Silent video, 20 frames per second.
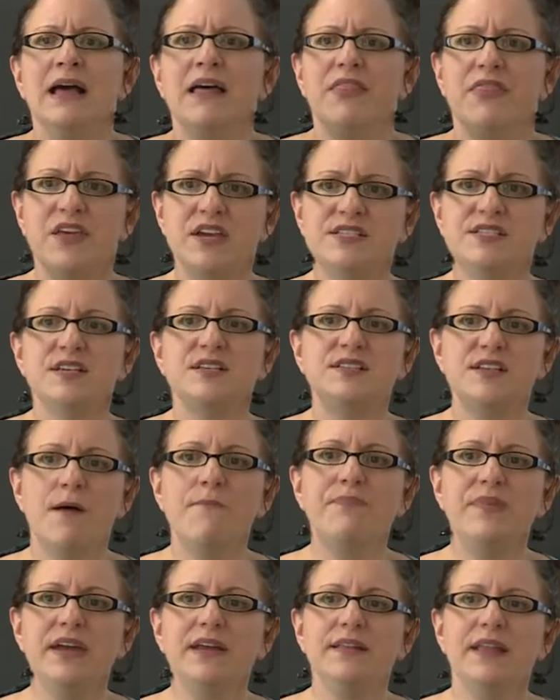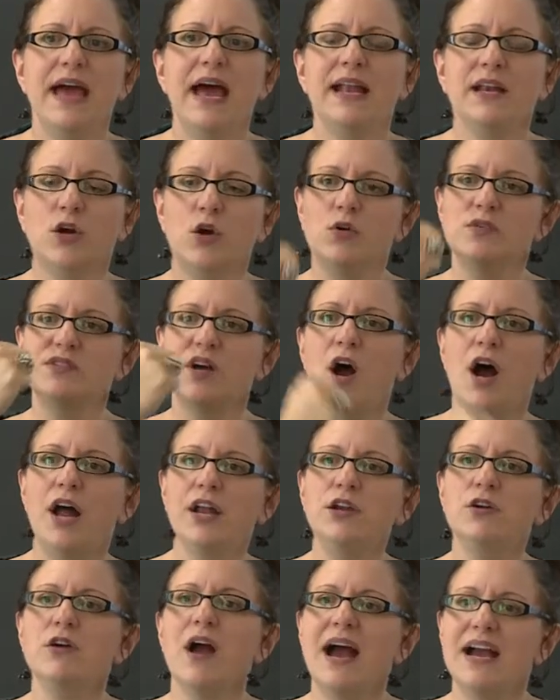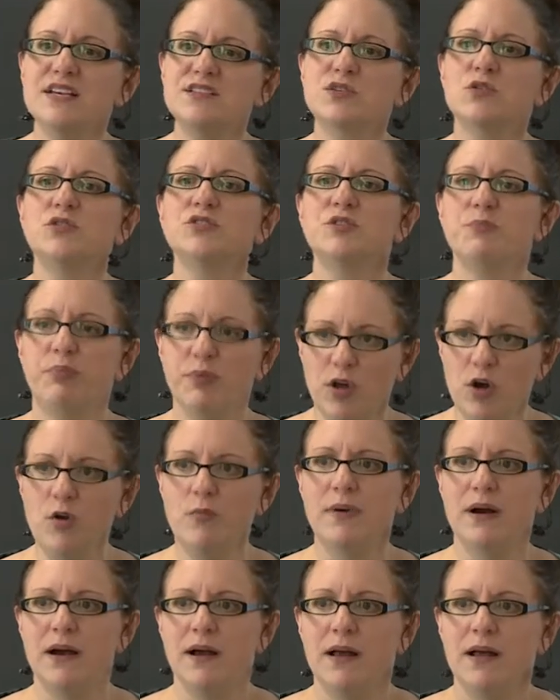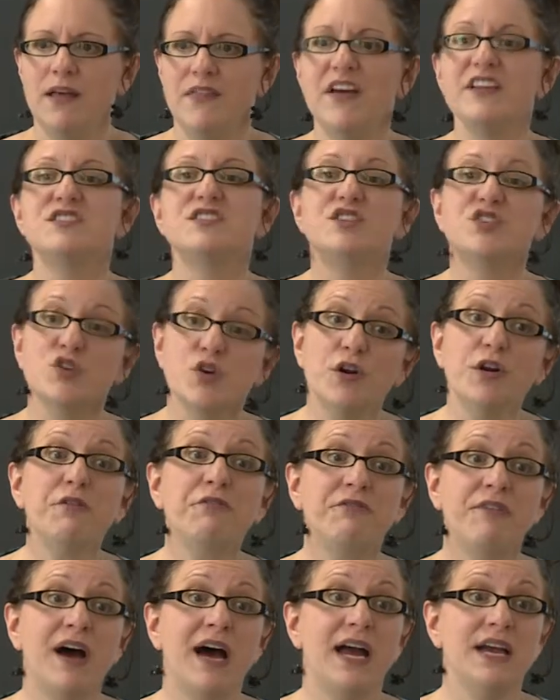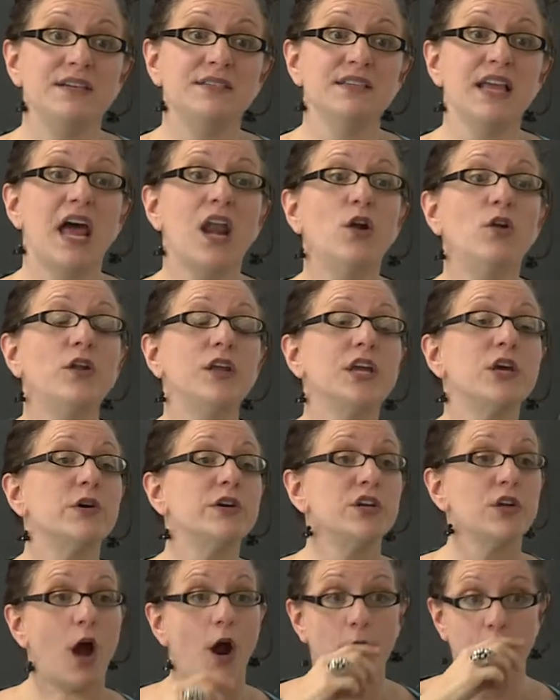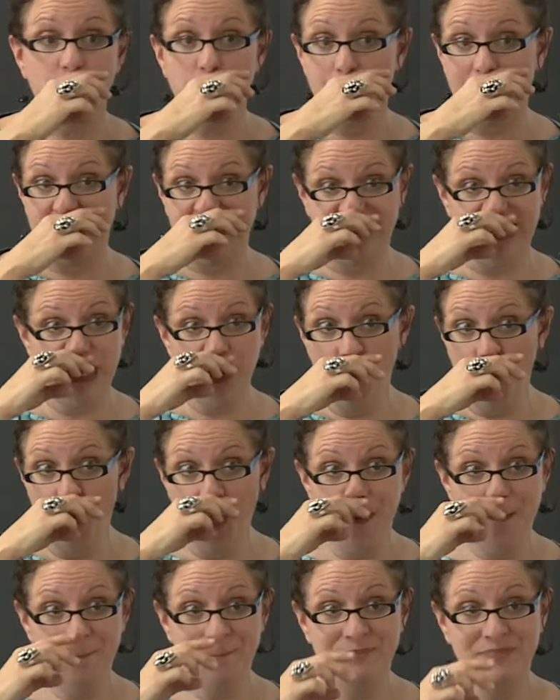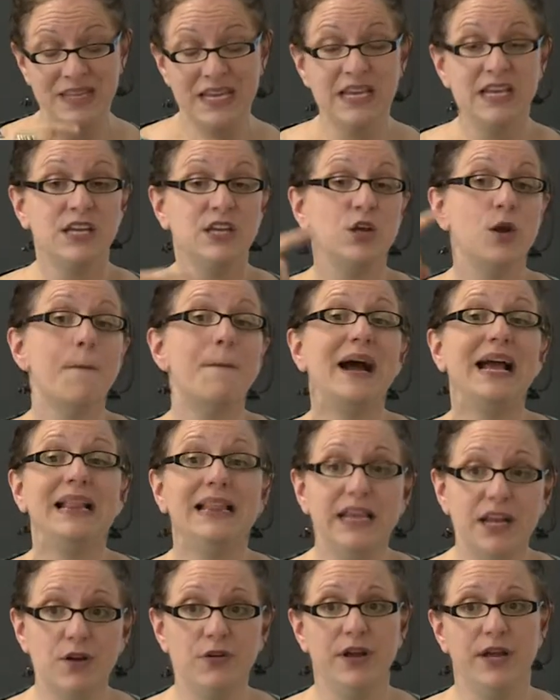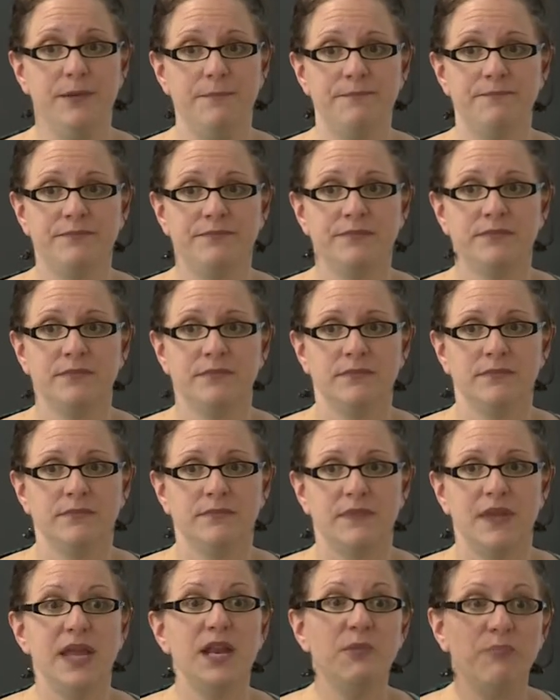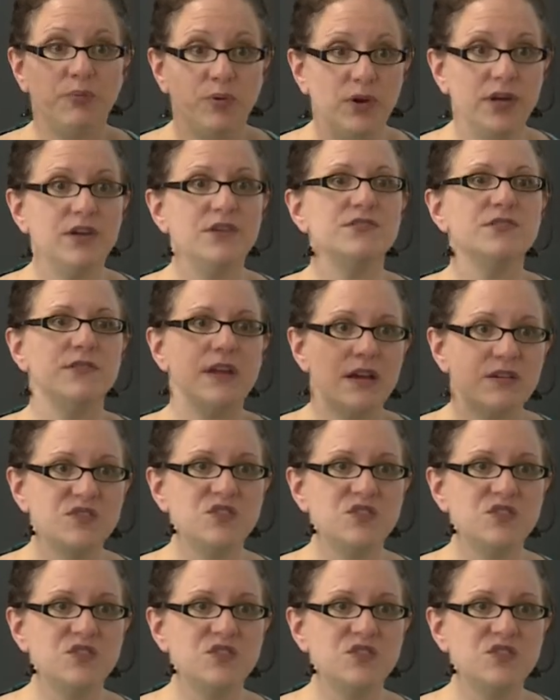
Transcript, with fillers: this is something that goes on your high school diploma that certifies not only are you bilingual, you're biliterate. And employers are now